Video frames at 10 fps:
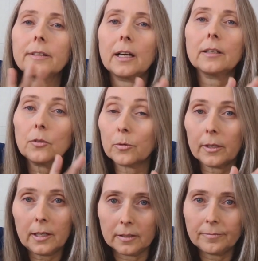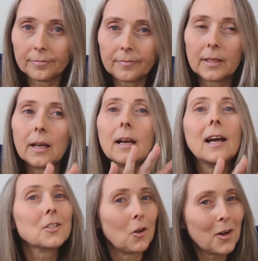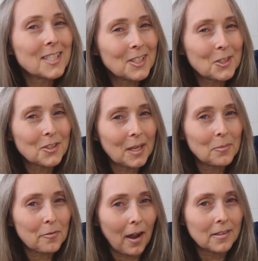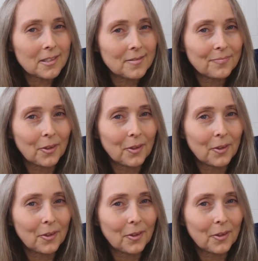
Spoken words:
that you were in, as long as it's the same device.